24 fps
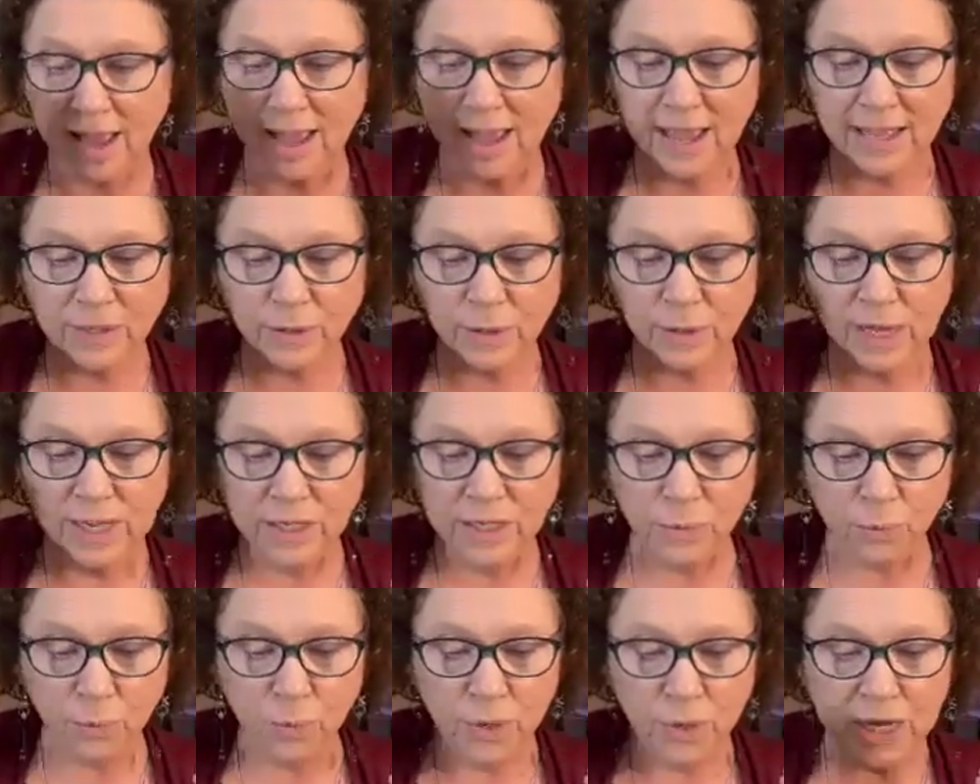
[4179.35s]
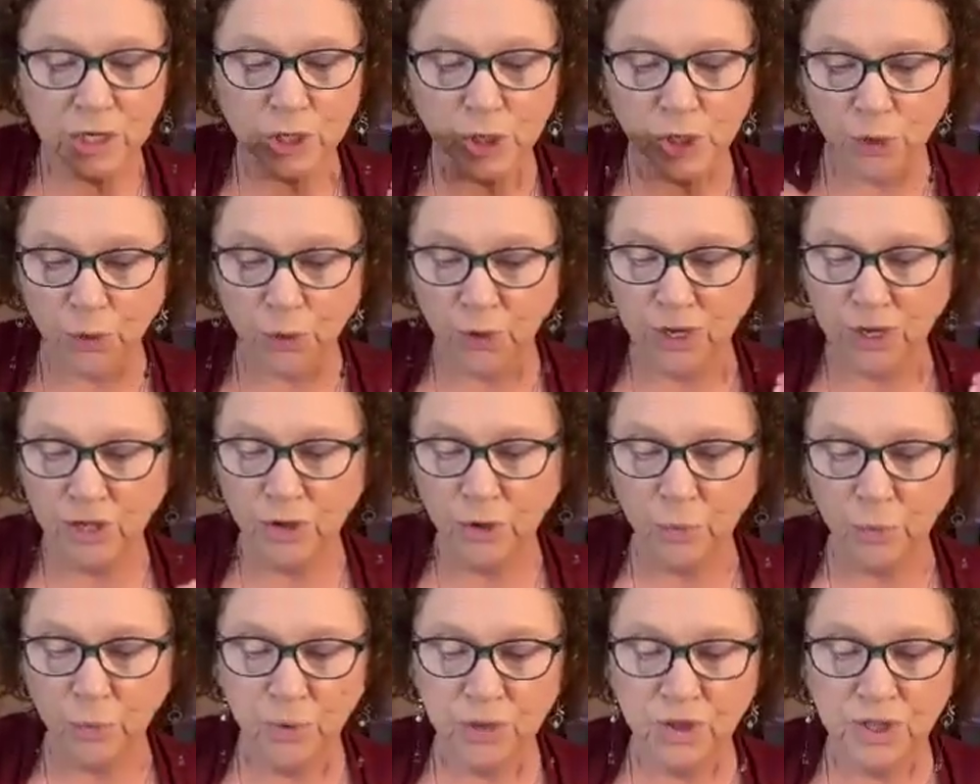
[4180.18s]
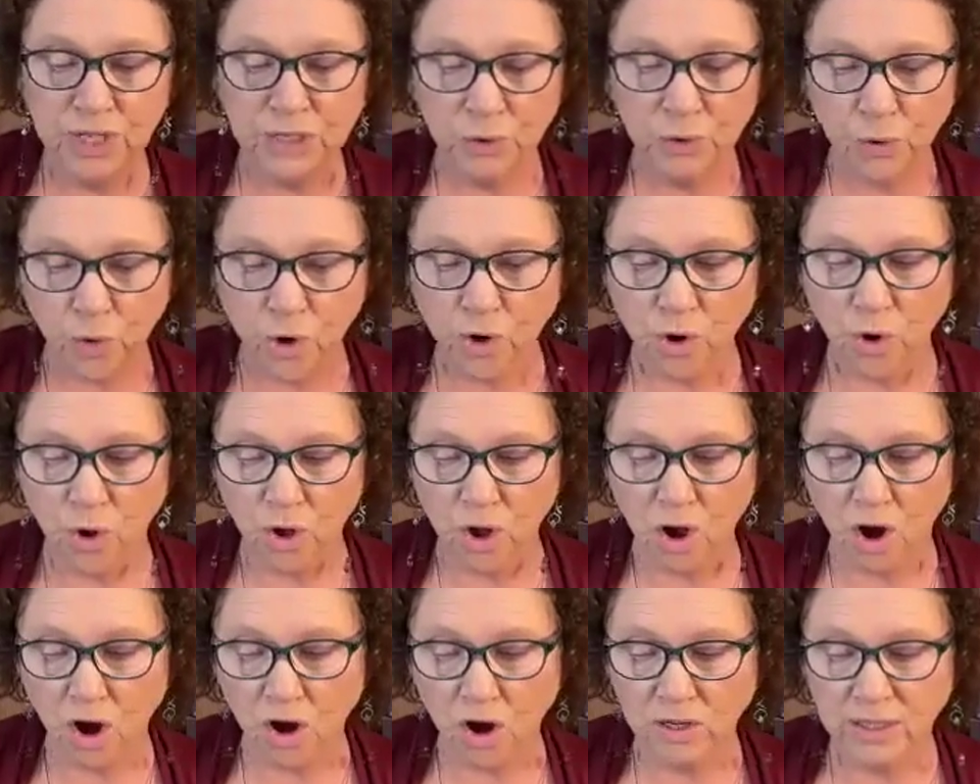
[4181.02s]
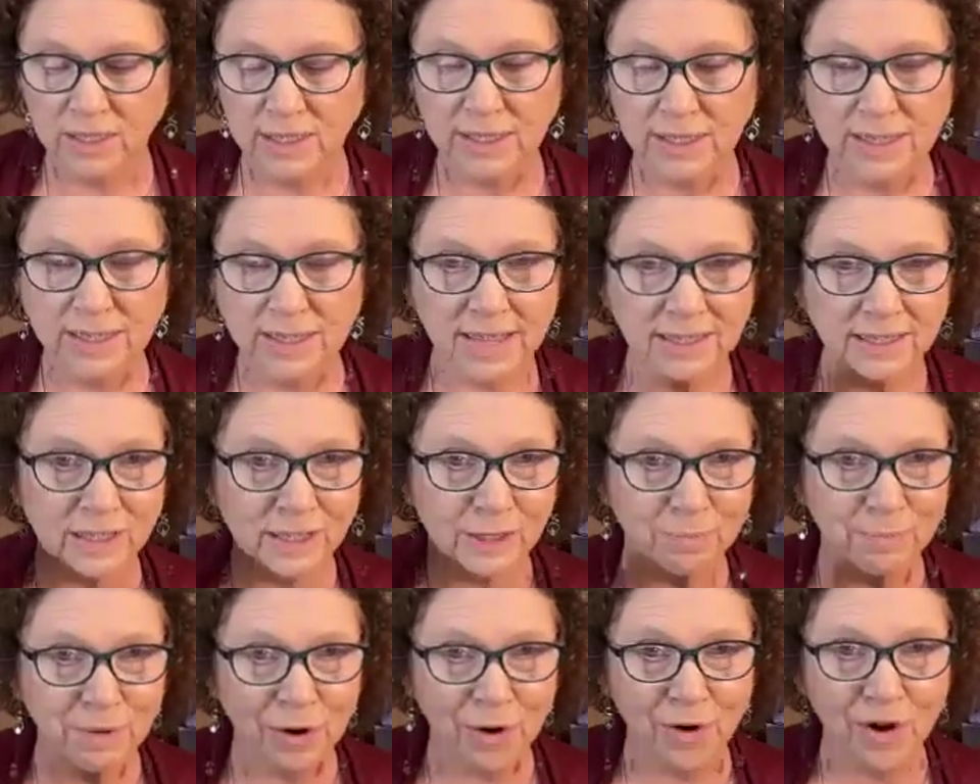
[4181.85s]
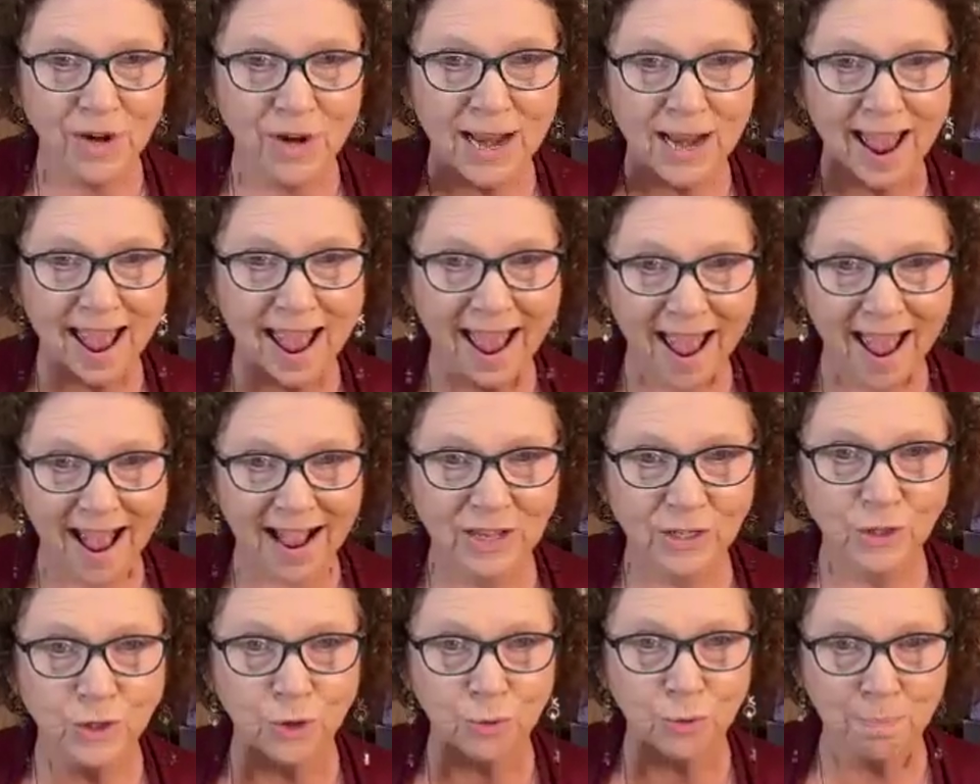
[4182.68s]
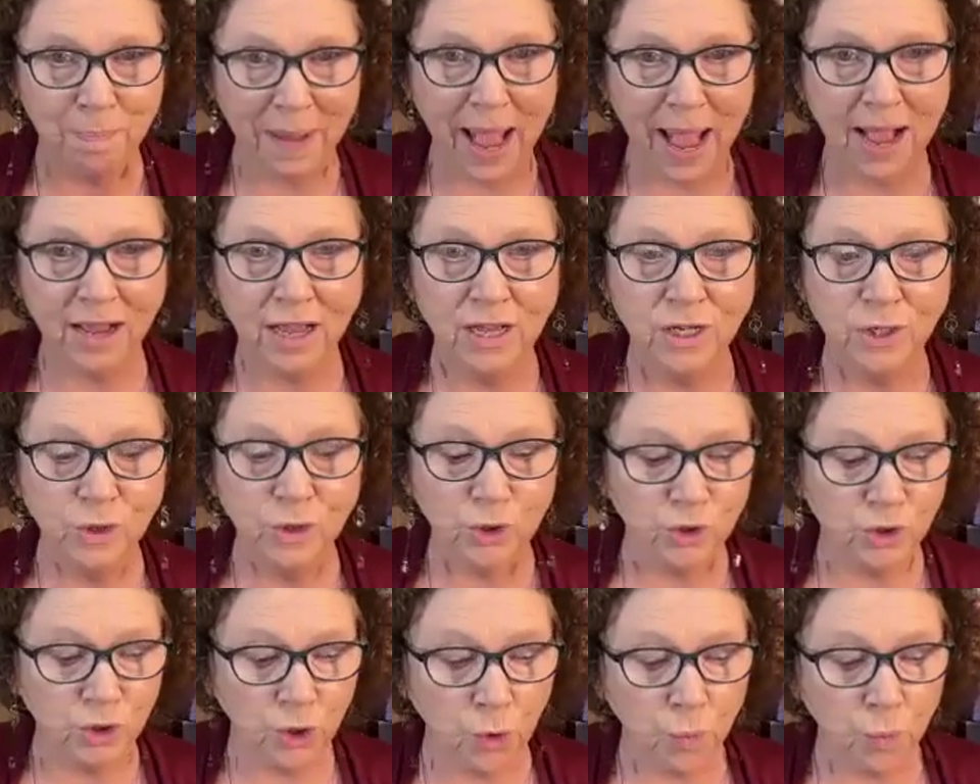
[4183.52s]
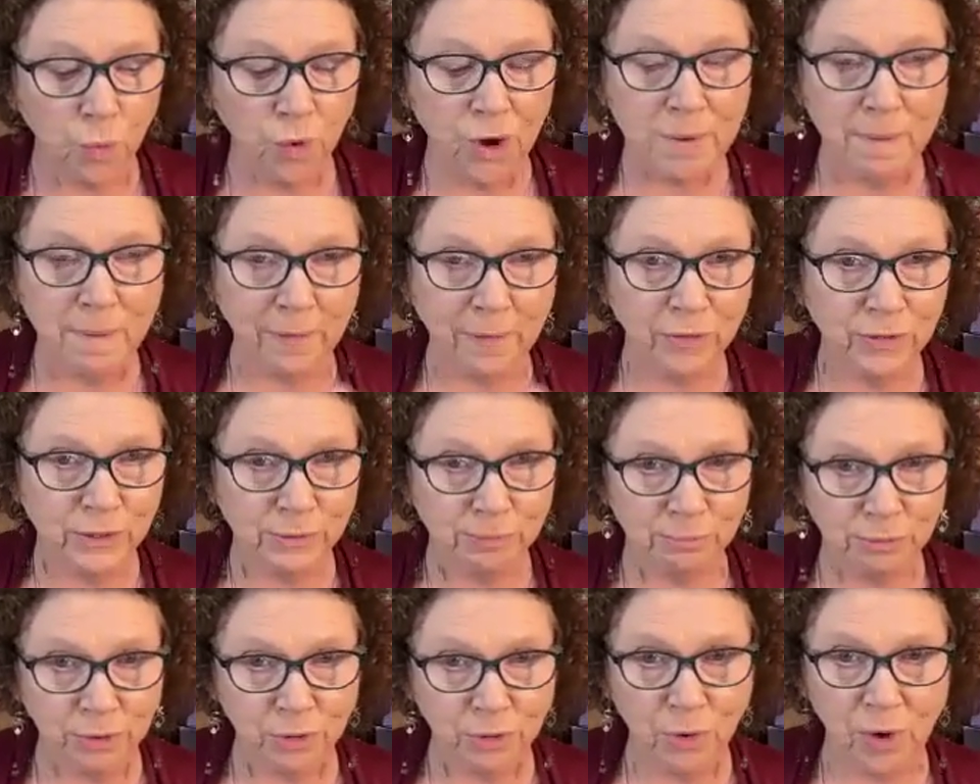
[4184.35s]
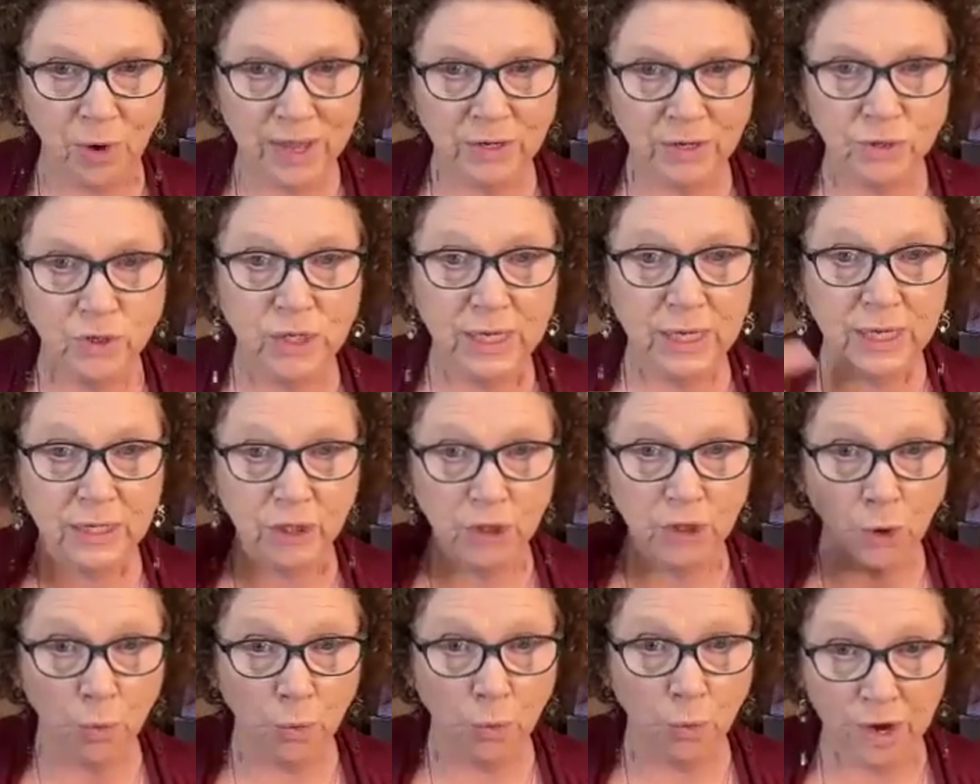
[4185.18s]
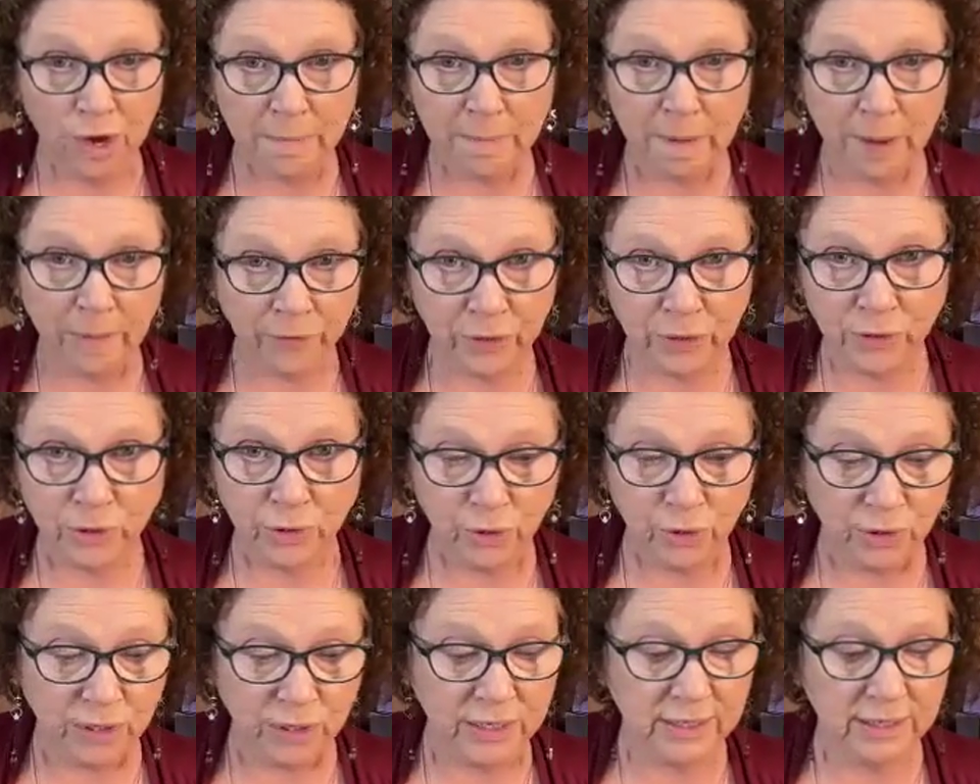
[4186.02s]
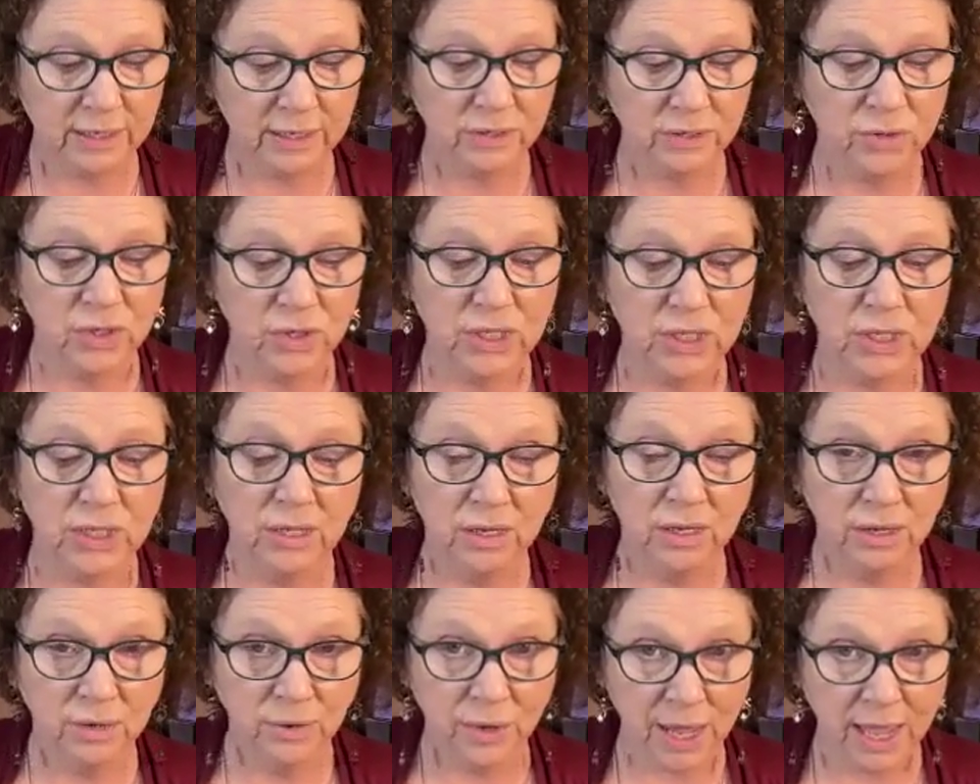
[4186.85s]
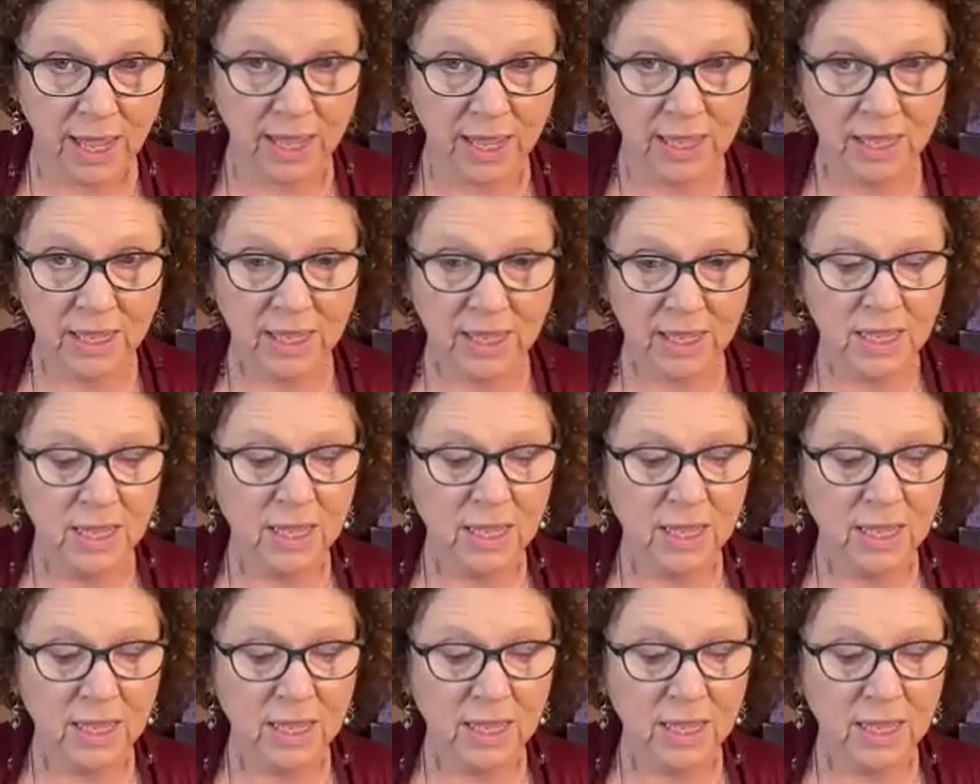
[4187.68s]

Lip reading: It is reassuring you with these oracle cards that spirit has your back. So don't worry about this Pluto energy and don't worry about this Uranus energy. Okay.